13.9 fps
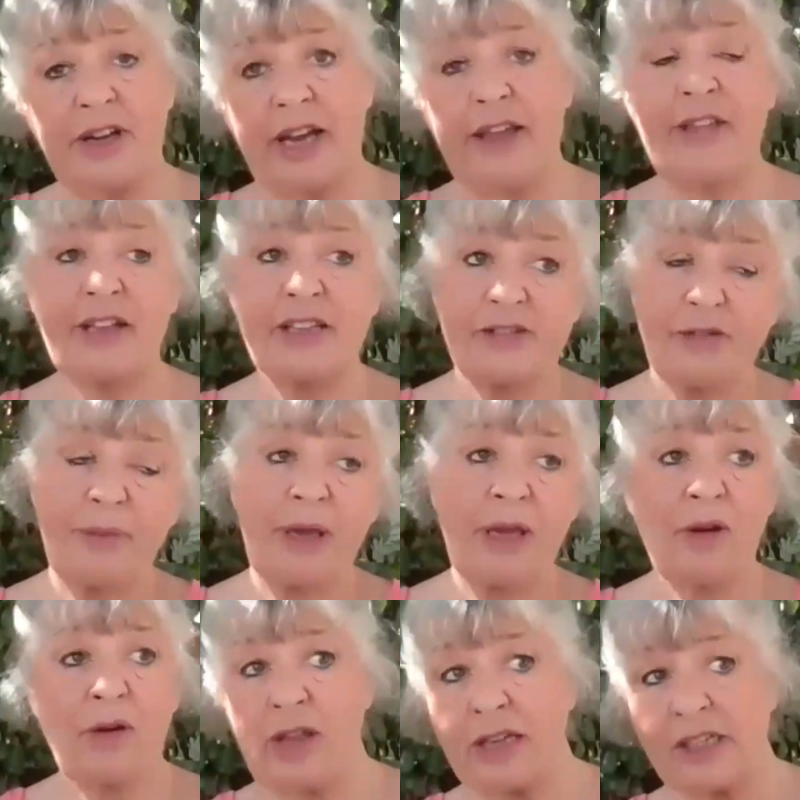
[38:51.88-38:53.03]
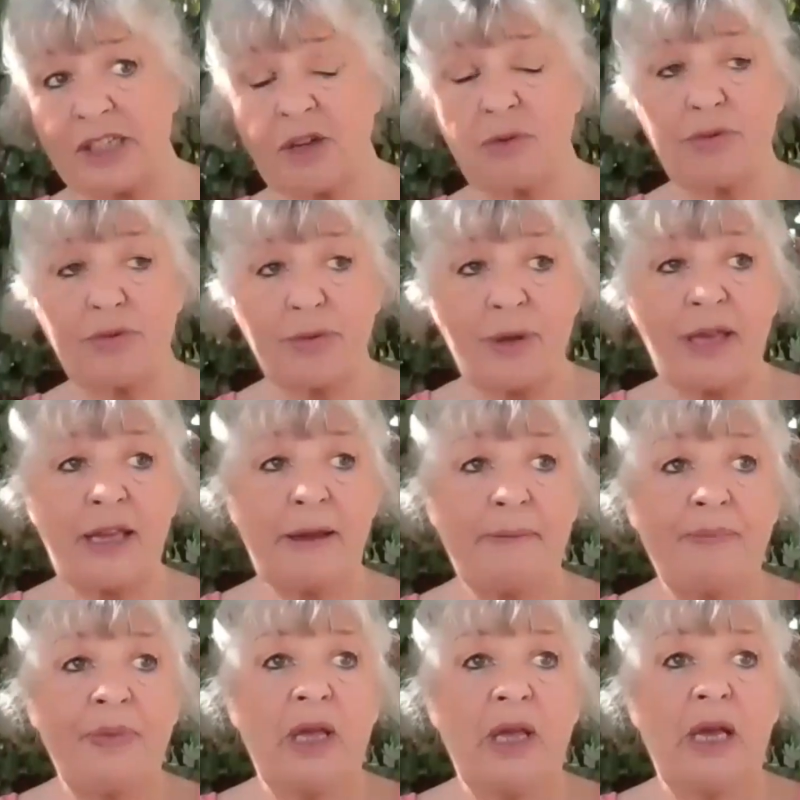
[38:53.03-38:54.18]
okay, that's for me or that's not for me.
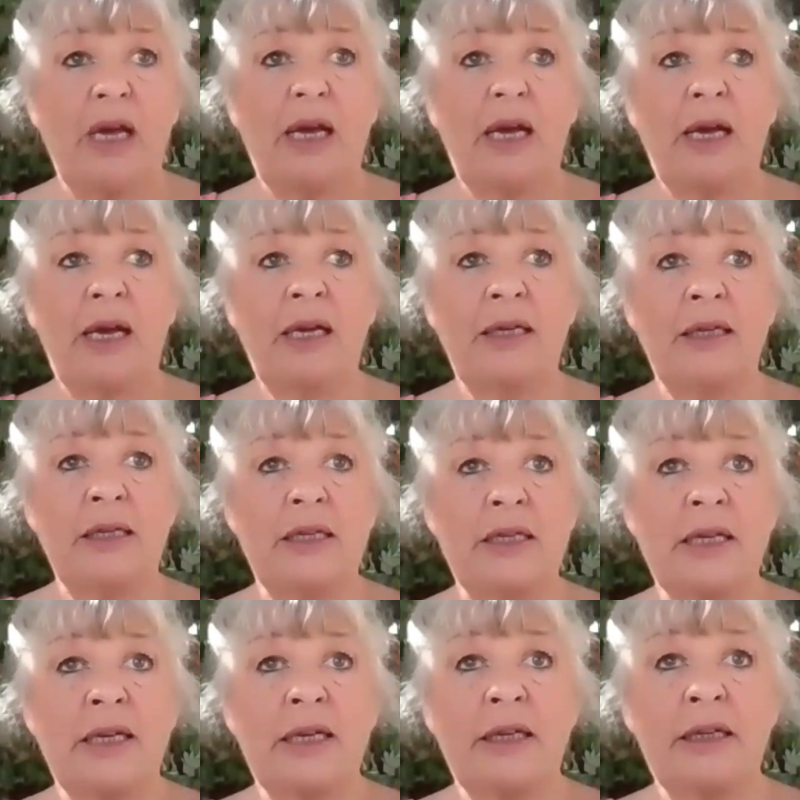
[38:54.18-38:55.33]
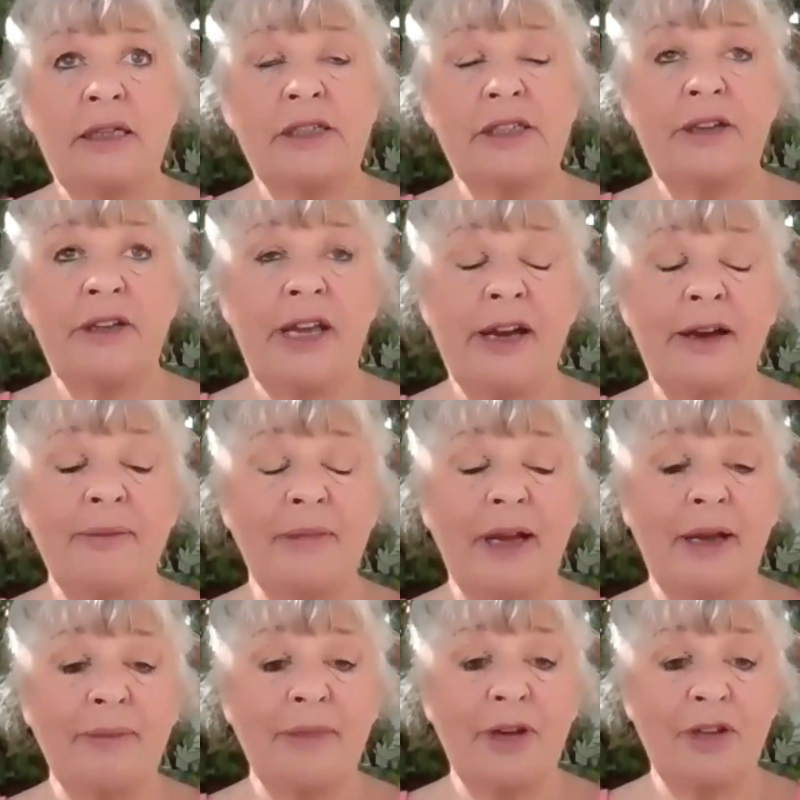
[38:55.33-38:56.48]
And so yeah,
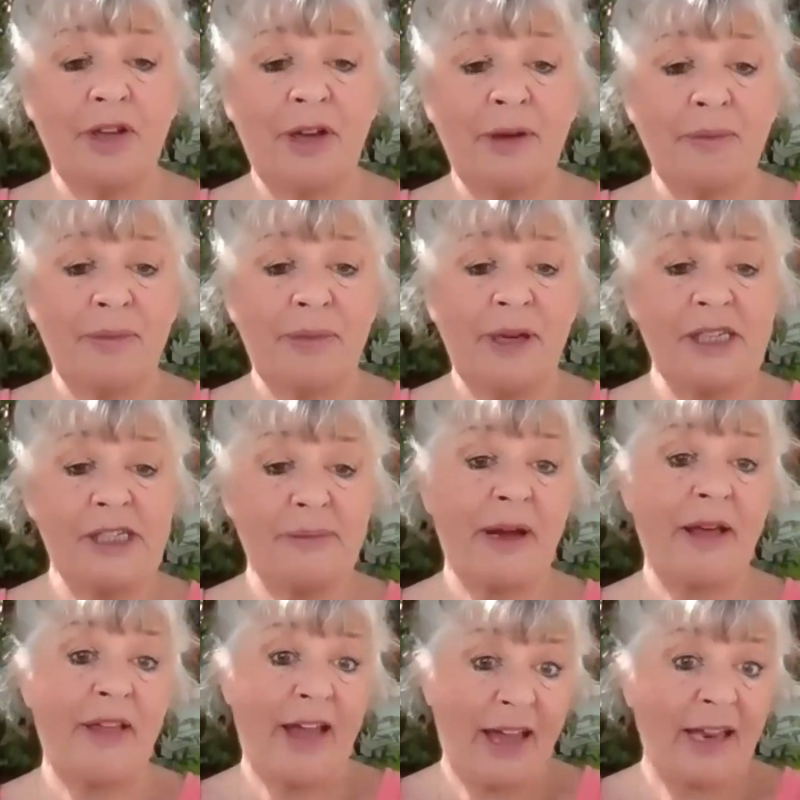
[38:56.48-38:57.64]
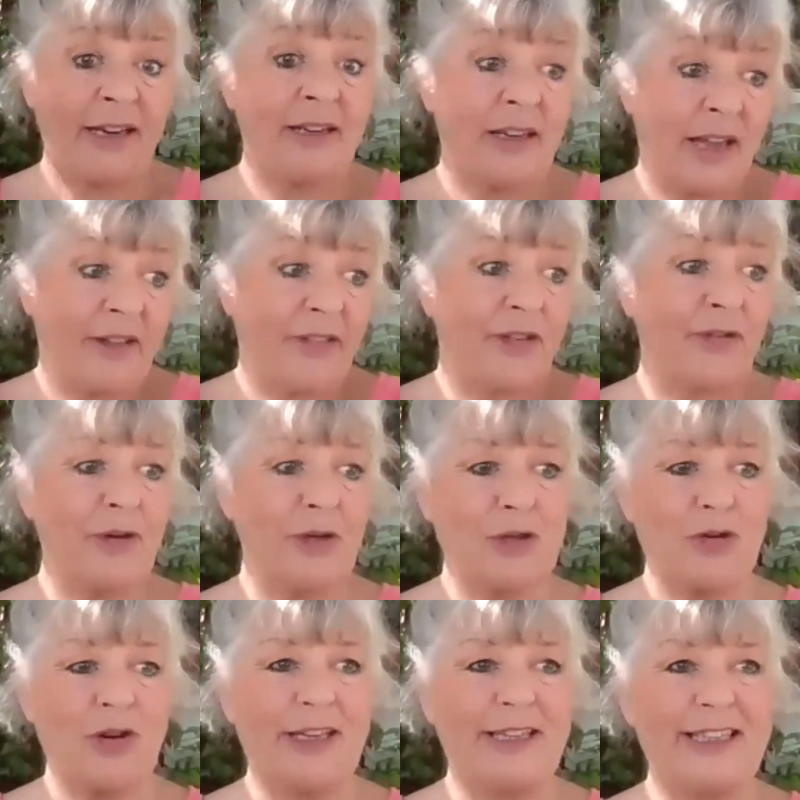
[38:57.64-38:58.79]
I'm good. I'm pleased about that. And yeah, the
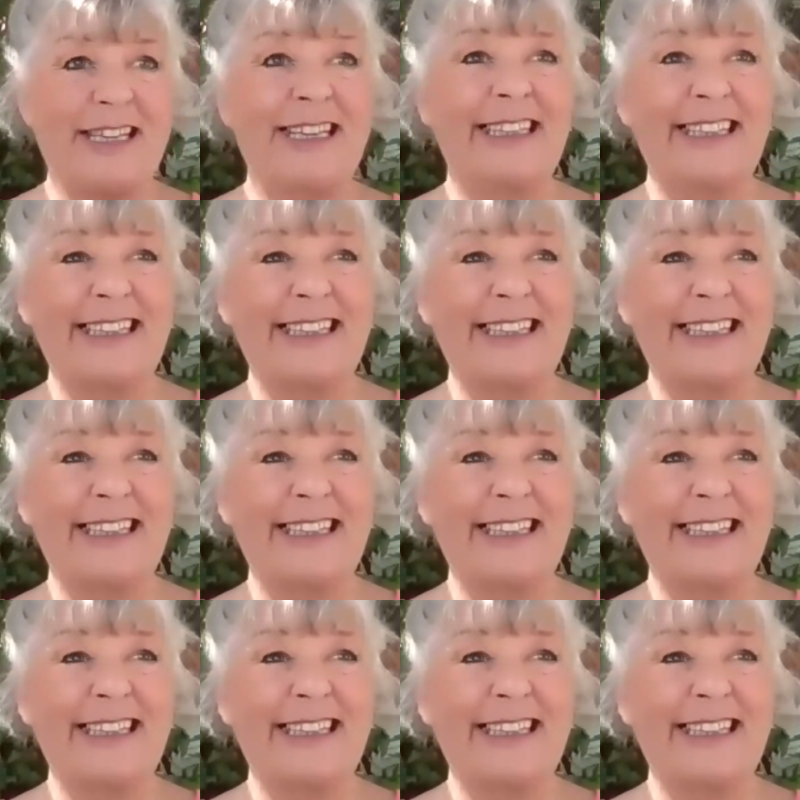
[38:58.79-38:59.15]
retreat.